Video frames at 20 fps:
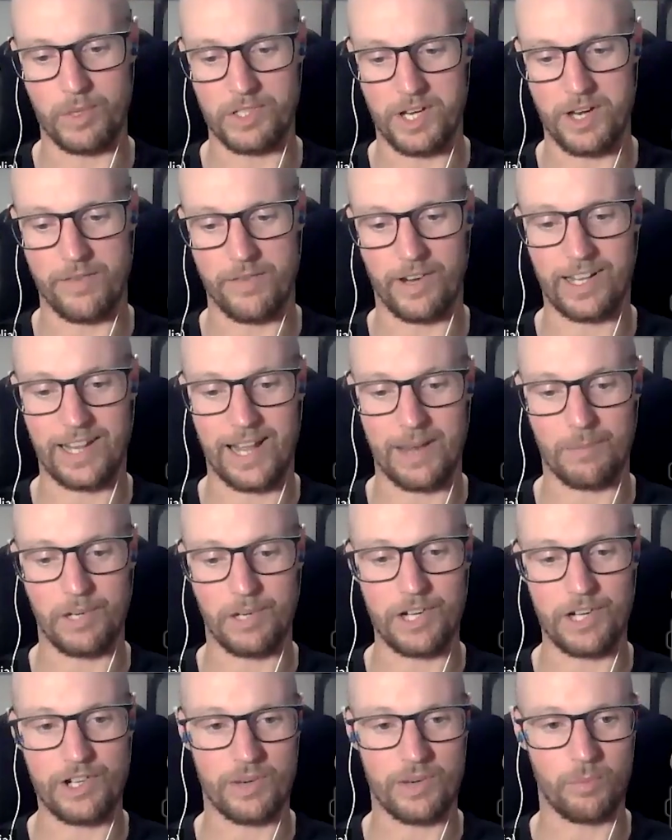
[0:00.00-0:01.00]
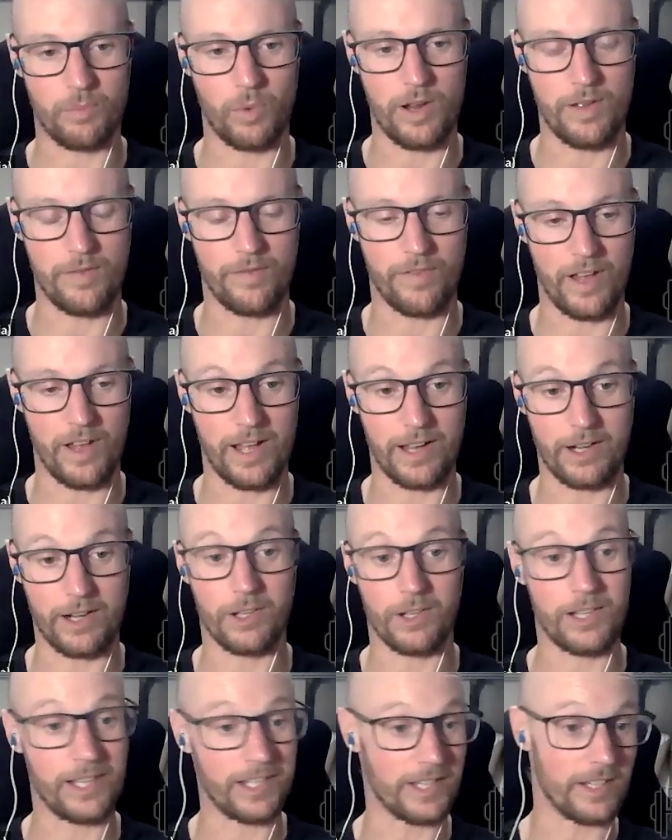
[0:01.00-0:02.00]
was another collaboration with
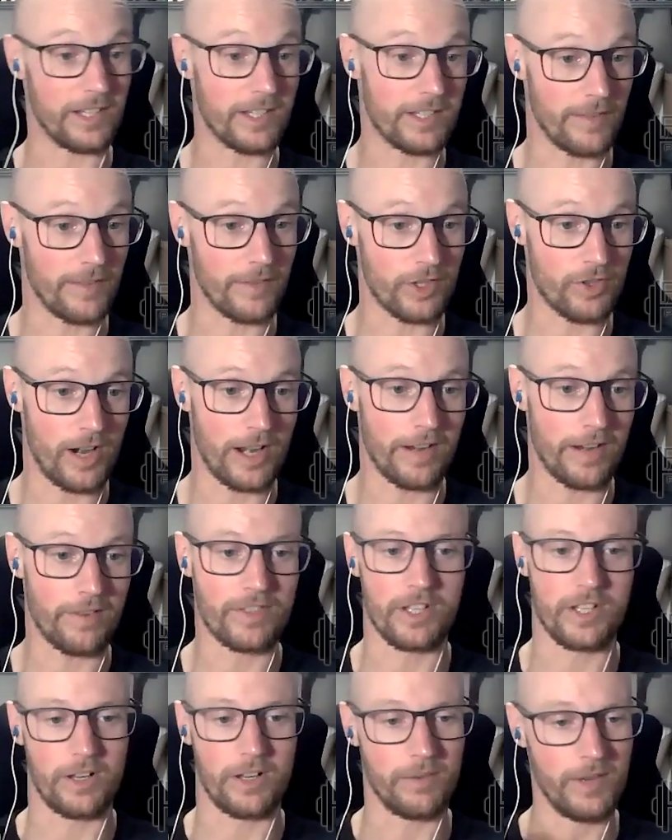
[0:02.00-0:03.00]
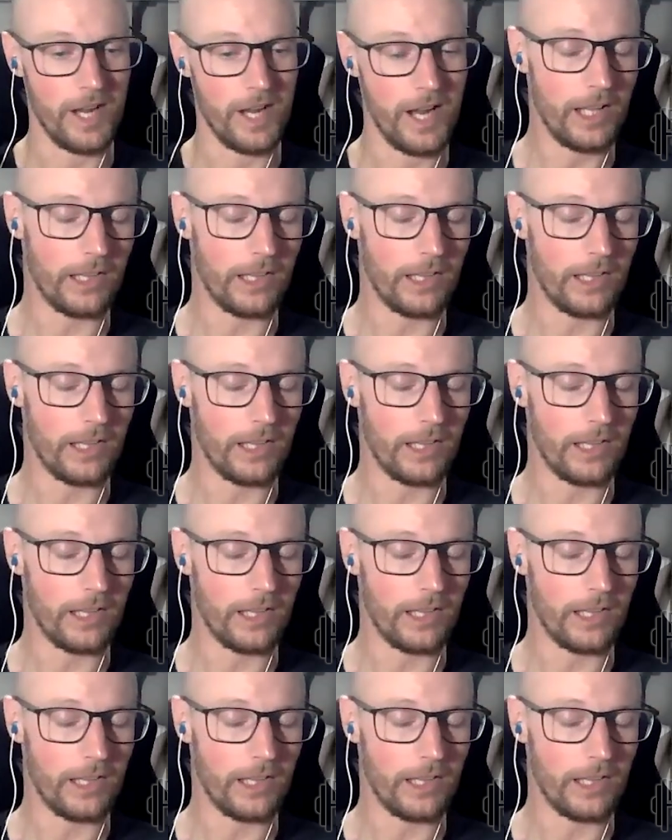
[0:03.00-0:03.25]
colleagues at Discover Strength. So